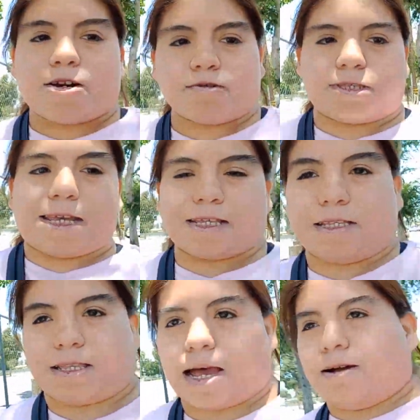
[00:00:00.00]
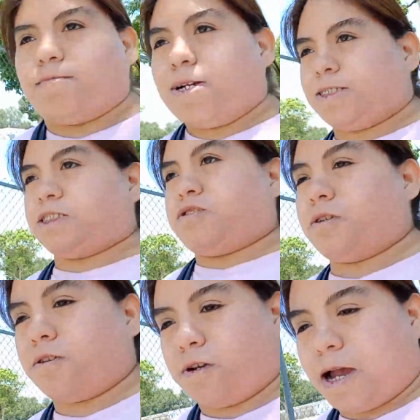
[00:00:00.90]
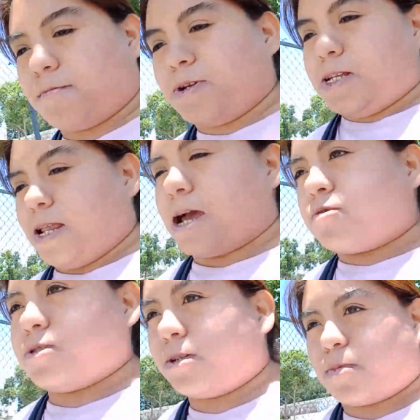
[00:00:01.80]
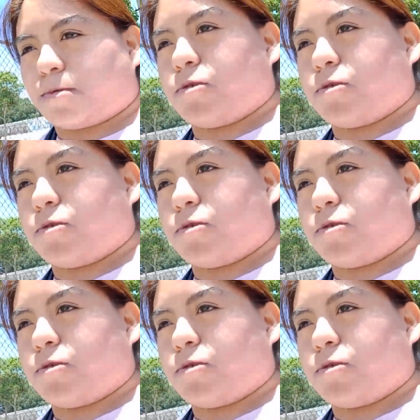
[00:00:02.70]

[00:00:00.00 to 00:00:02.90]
I don't think I don't think my